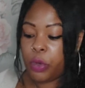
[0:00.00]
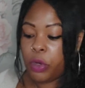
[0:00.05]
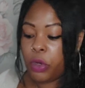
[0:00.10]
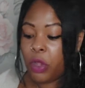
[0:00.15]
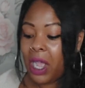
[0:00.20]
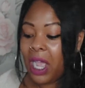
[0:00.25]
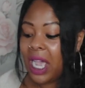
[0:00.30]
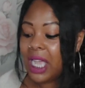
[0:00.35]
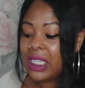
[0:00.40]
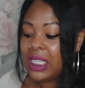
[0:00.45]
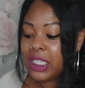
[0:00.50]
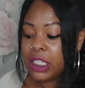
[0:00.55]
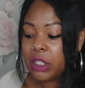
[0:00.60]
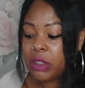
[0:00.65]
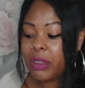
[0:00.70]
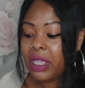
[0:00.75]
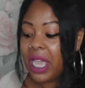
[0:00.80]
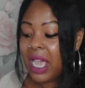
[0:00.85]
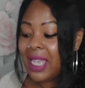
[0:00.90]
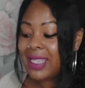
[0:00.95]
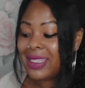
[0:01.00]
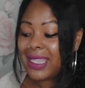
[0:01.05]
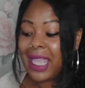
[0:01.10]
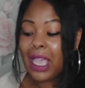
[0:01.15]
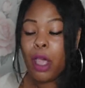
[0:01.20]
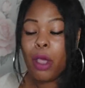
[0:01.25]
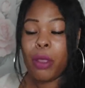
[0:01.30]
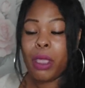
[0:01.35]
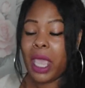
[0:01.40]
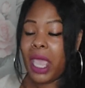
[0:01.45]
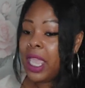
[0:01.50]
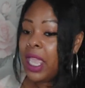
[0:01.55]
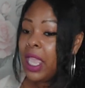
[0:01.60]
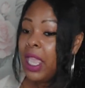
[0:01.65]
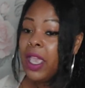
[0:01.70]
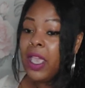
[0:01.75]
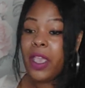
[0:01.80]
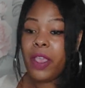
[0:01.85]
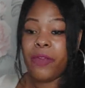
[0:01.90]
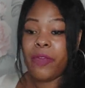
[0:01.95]
or not i see you guys like okay
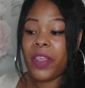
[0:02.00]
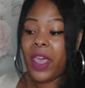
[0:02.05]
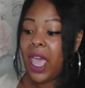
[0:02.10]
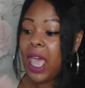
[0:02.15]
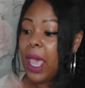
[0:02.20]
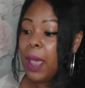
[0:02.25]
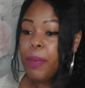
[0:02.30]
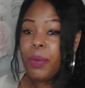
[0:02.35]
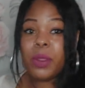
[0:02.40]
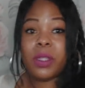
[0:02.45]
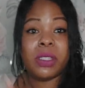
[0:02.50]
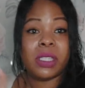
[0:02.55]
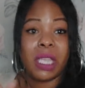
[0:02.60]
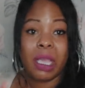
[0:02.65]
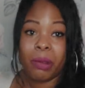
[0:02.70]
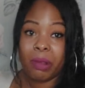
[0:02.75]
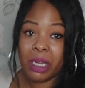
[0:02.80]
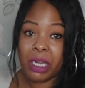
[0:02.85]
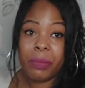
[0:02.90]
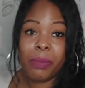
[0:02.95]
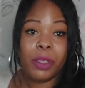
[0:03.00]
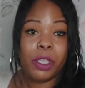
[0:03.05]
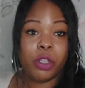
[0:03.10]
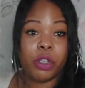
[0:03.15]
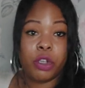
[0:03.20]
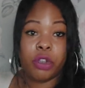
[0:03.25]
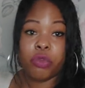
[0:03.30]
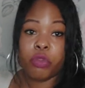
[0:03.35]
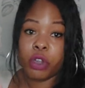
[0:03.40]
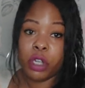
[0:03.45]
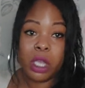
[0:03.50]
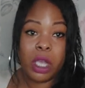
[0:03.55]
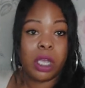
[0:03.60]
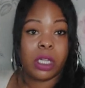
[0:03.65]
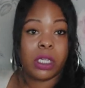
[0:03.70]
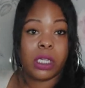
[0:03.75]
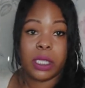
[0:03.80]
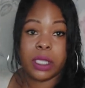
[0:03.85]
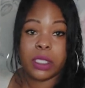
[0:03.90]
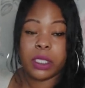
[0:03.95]
if that happens i'm gonna be good
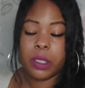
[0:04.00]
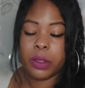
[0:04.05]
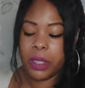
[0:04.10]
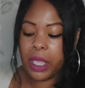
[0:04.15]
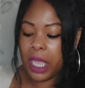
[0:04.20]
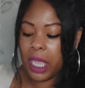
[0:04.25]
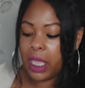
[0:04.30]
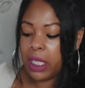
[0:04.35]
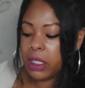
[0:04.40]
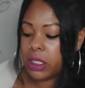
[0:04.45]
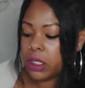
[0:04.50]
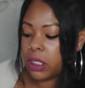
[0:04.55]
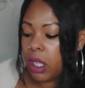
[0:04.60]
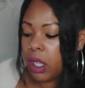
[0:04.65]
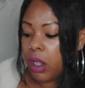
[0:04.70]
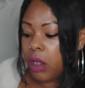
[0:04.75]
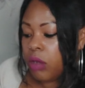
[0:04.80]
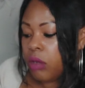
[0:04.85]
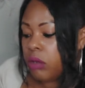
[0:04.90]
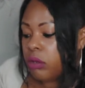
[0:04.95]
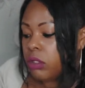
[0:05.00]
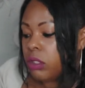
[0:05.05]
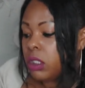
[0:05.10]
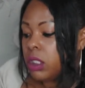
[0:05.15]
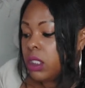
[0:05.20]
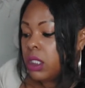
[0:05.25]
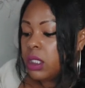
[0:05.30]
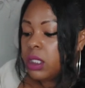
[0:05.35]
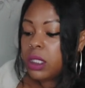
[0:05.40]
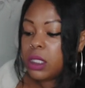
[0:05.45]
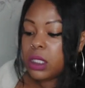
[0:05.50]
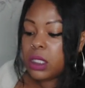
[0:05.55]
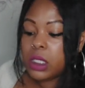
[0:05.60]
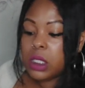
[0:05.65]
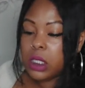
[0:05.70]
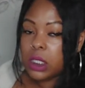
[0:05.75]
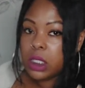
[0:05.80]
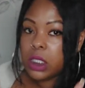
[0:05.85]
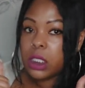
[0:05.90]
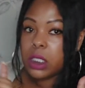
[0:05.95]
regardless okay so
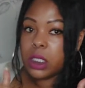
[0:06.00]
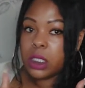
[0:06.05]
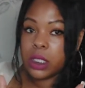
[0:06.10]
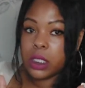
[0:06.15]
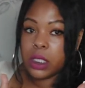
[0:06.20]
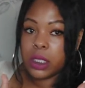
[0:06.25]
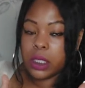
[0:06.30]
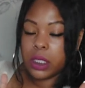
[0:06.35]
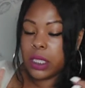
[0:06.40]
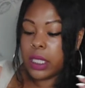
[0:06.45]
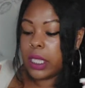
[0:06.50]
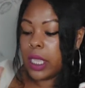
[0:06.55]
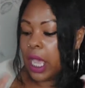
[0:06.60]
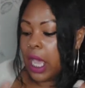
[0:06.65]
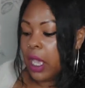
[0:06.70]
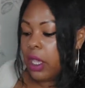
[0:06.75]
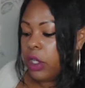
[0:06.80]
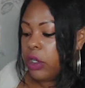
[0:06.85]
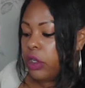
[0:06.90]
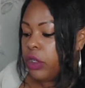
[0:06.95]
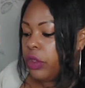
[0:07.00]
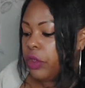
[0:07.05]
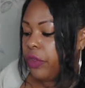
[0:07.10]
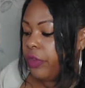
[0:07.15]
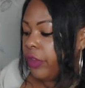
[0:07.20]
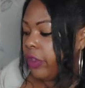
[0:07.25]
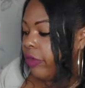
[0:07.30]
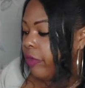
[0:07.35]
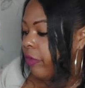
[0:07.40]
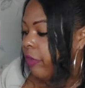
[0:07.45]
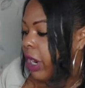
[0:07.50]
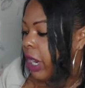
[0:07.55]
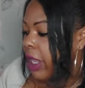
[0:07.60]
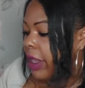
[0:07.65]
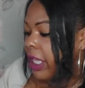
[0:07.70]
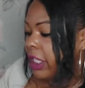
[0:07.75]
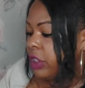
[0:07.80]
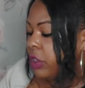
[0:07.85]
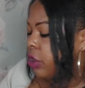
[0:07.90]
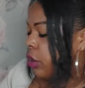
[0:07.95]
yeah good all right that's